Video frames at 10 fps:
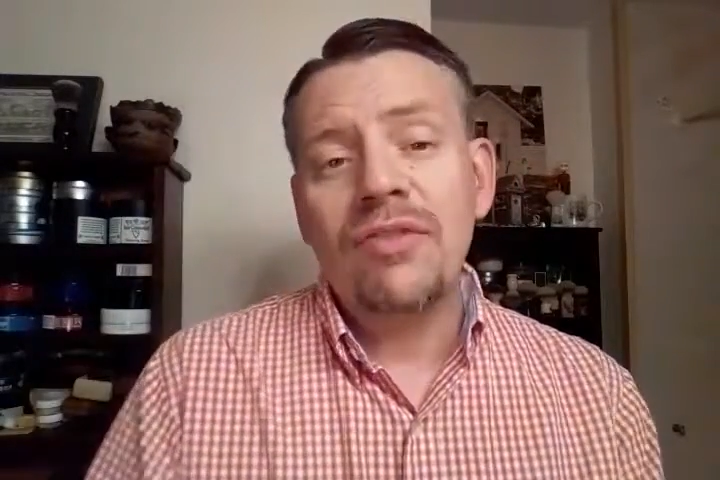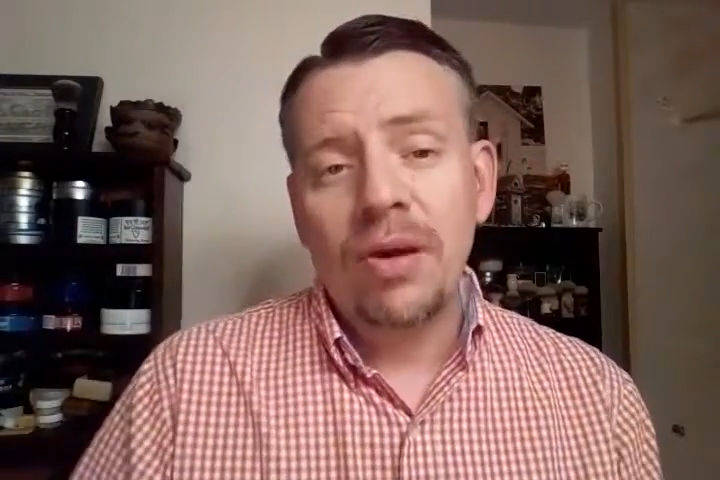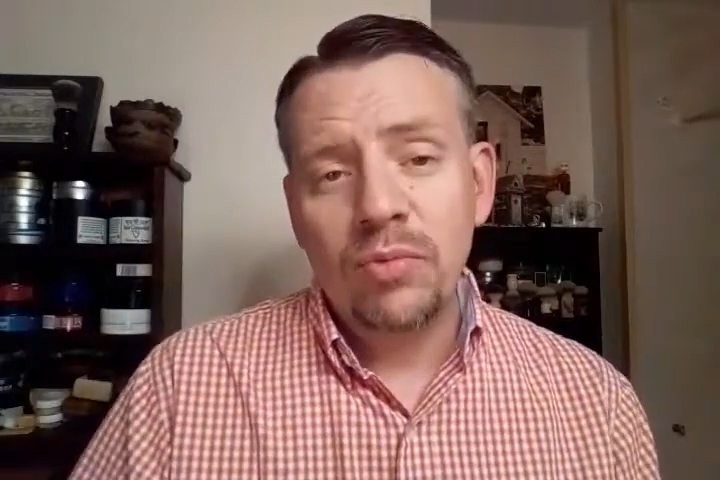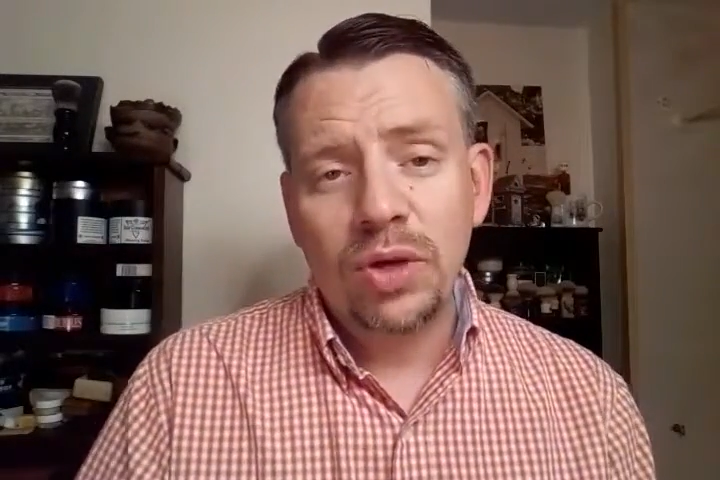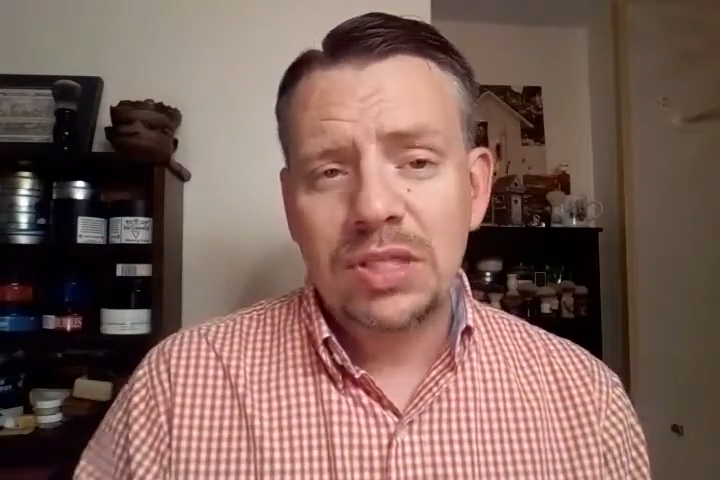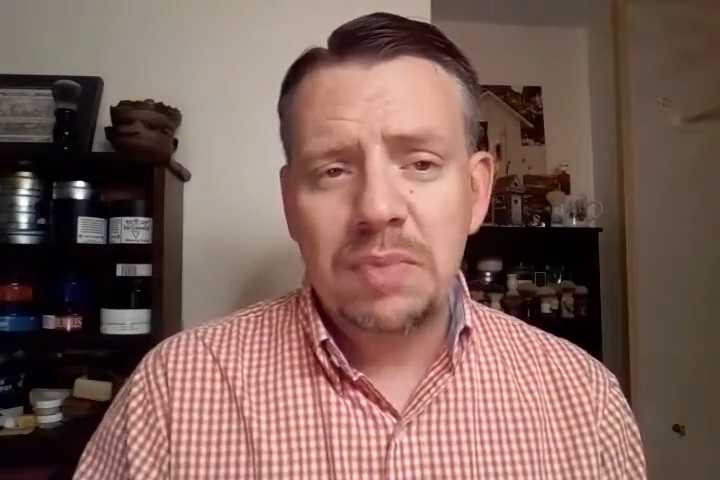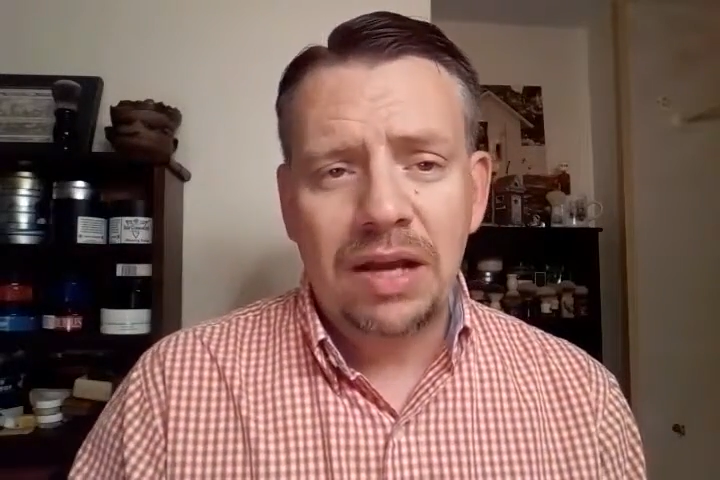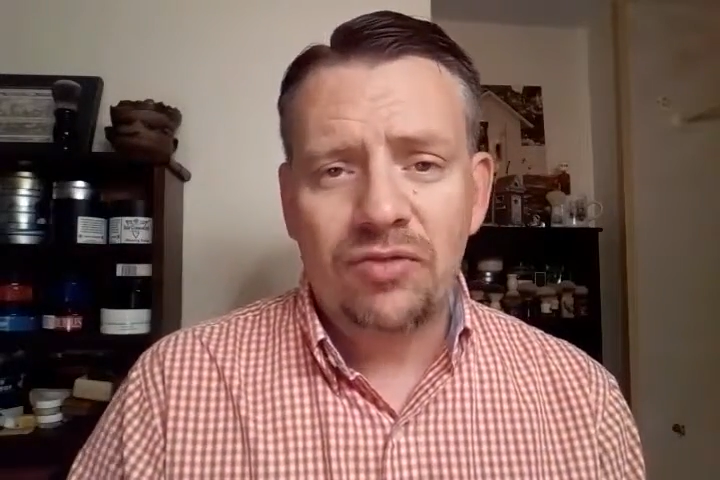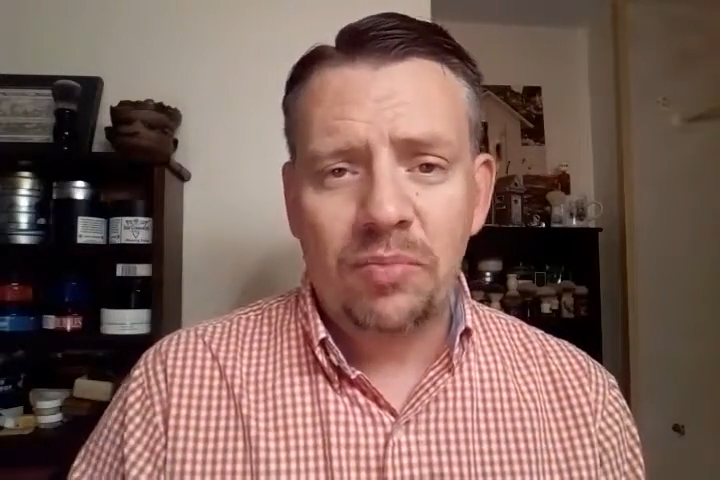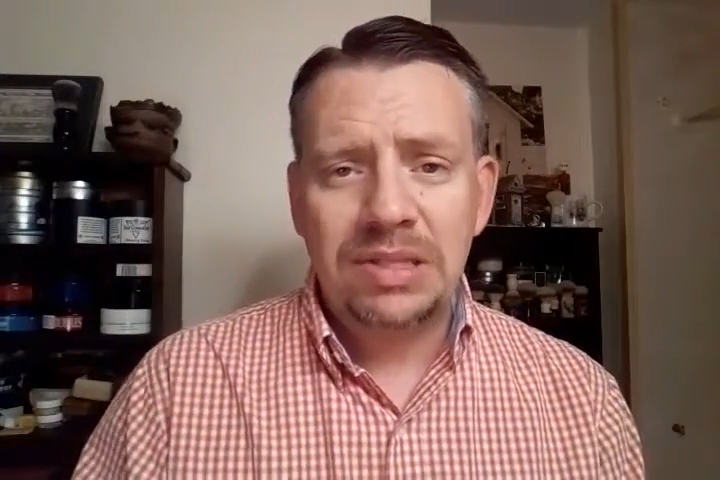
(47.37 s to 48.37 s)
come to
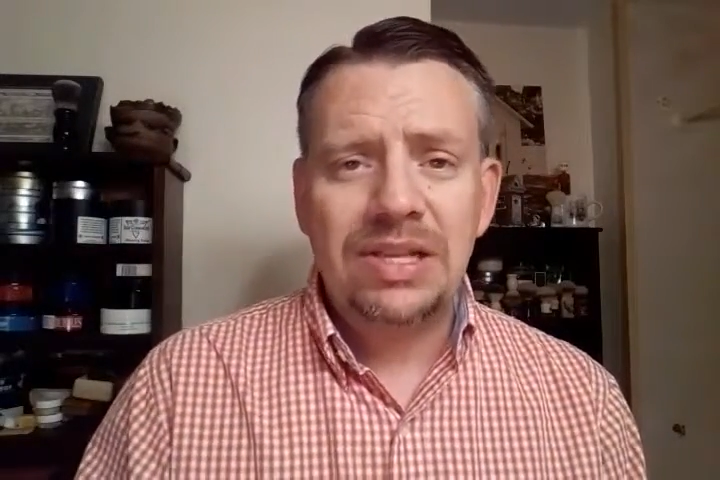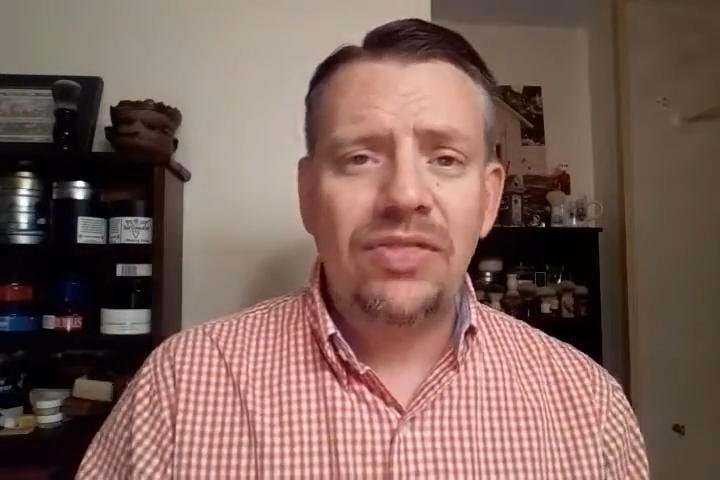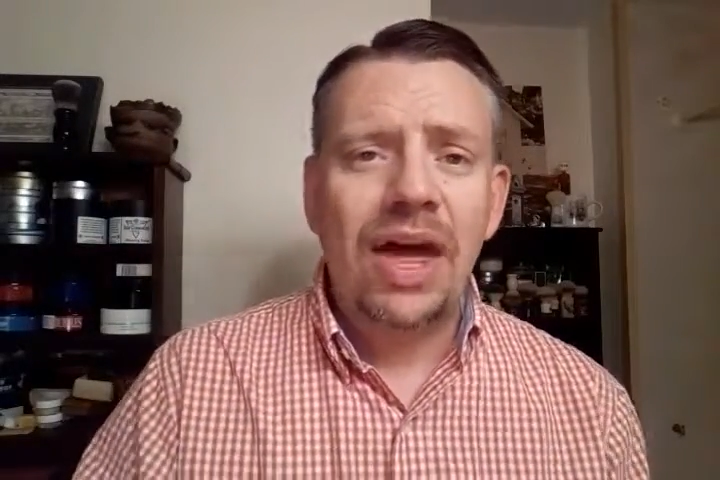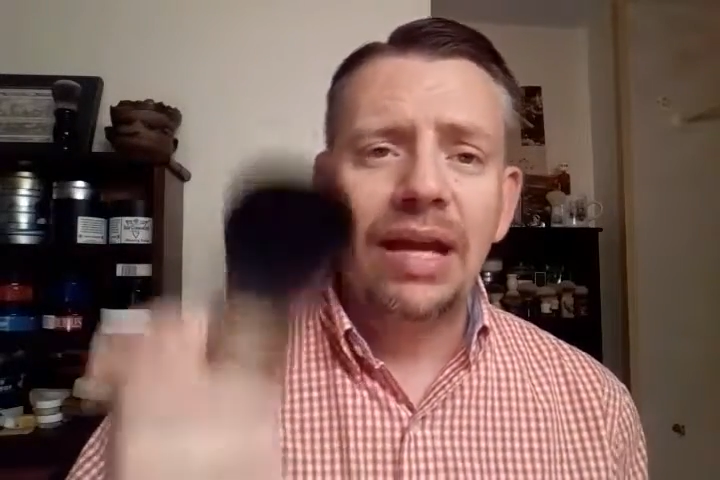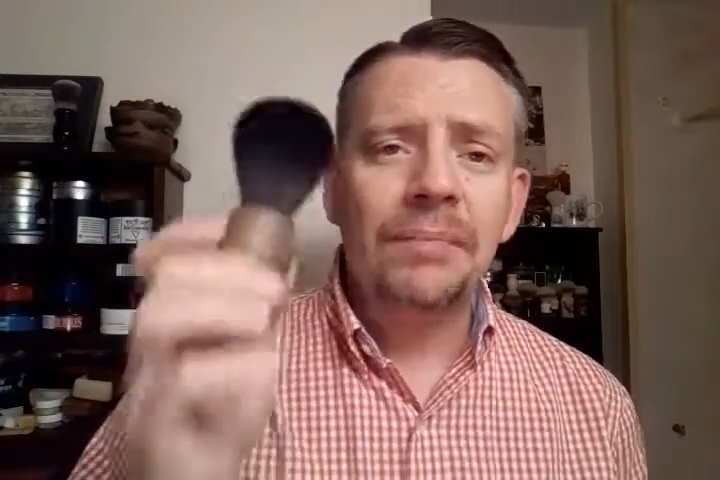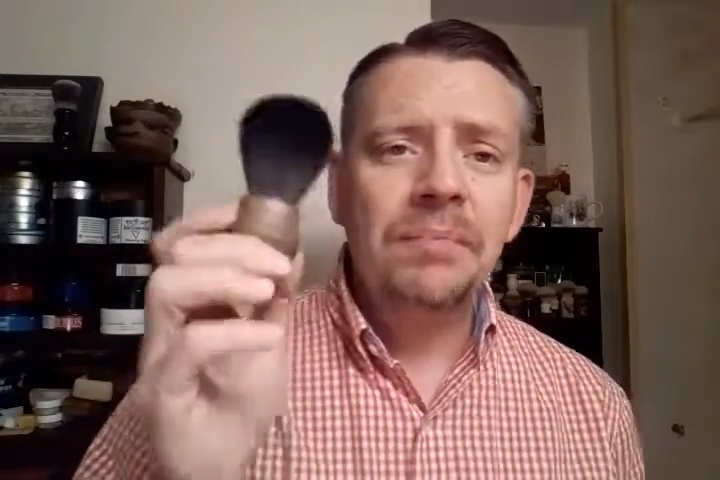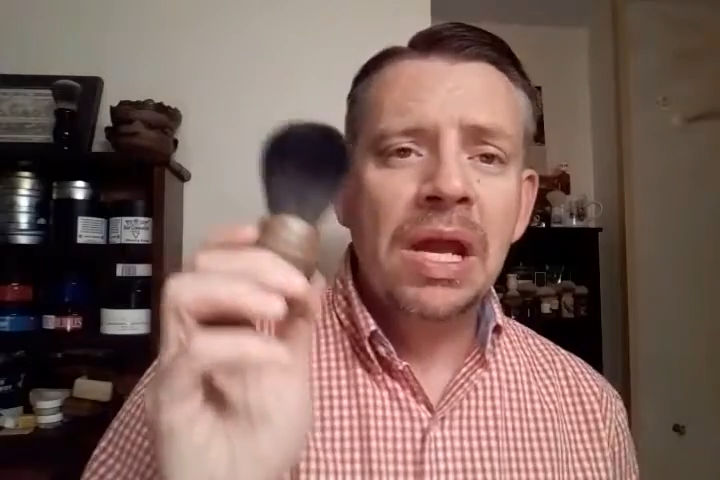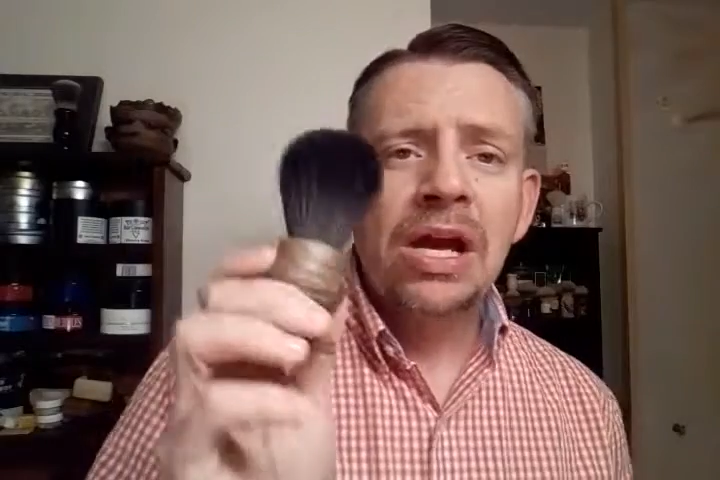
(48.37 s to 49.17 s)
expect from a synthetic.